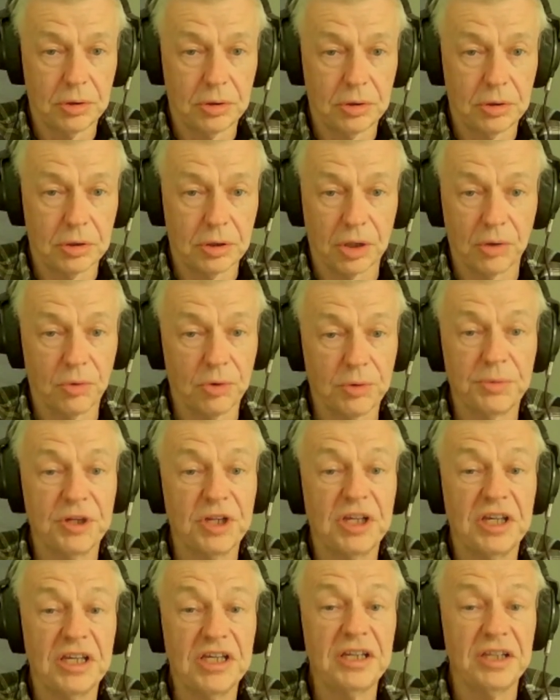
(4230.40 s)
Okay, it would have been
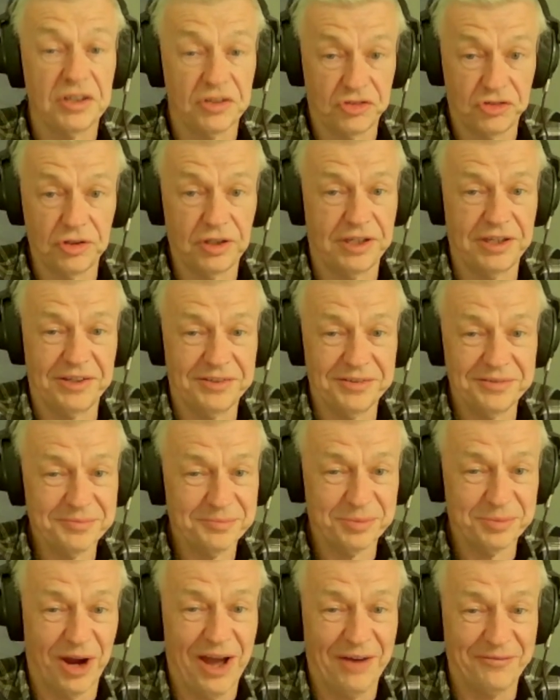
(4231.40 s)
hideously
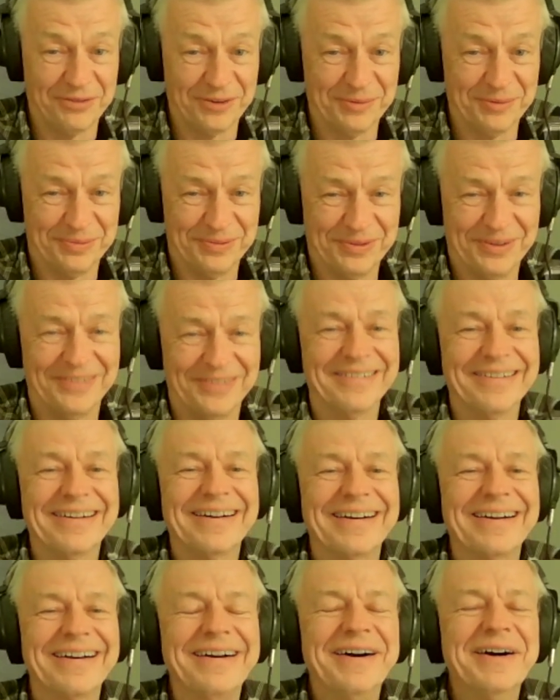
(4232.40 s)
profitable.
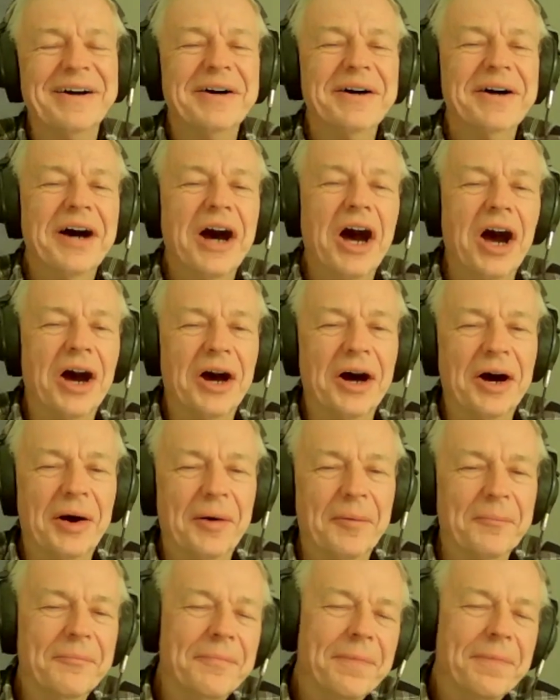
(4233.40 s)
I
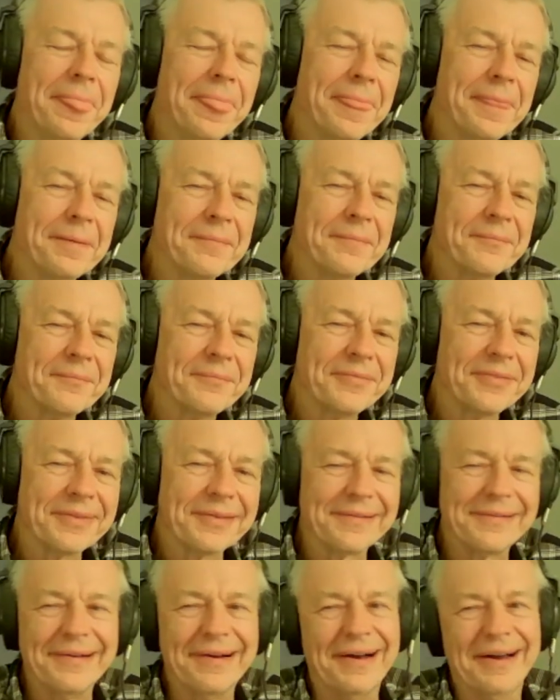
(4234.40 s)

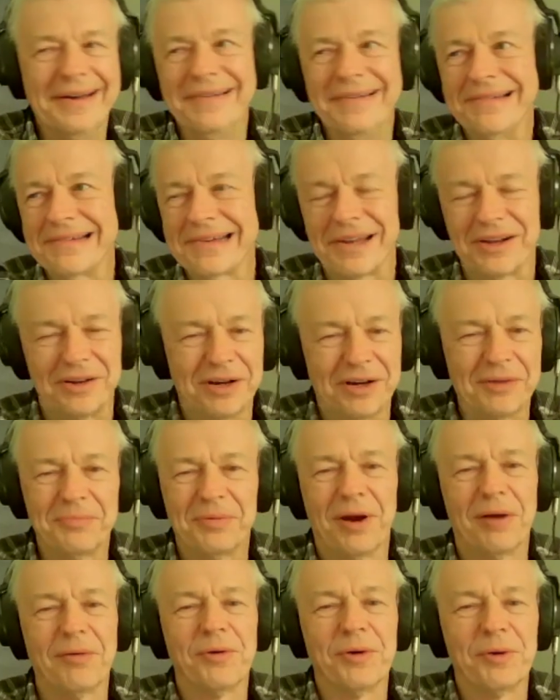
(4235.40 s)

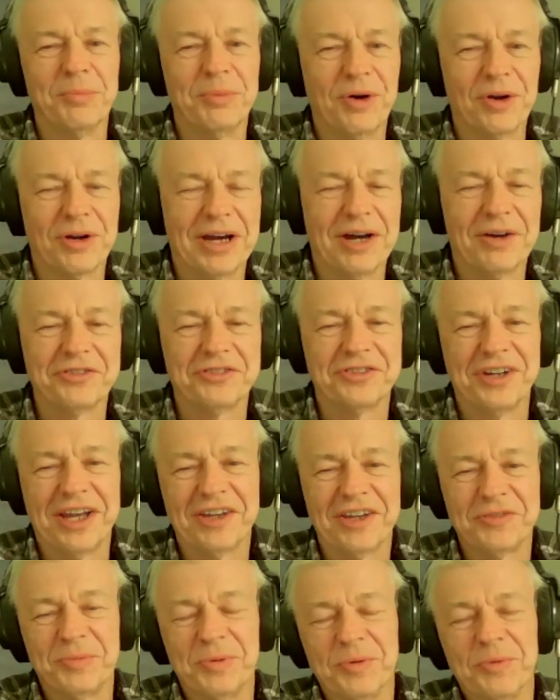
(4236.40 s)
probably would have bought a house in
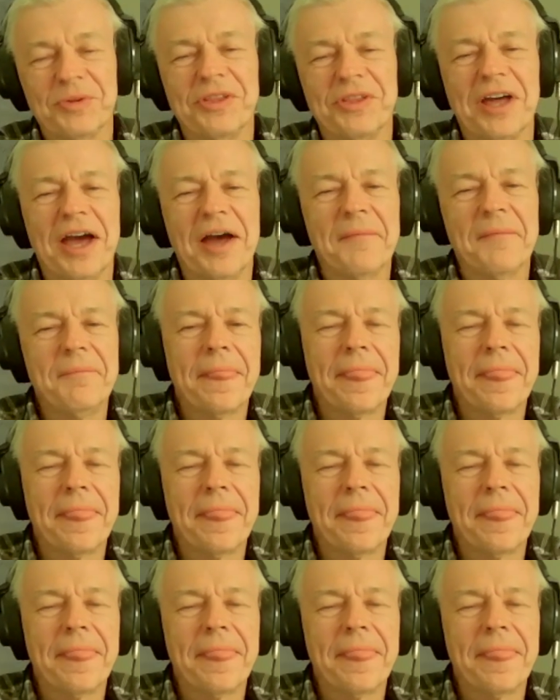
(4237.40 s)
Aspen with that.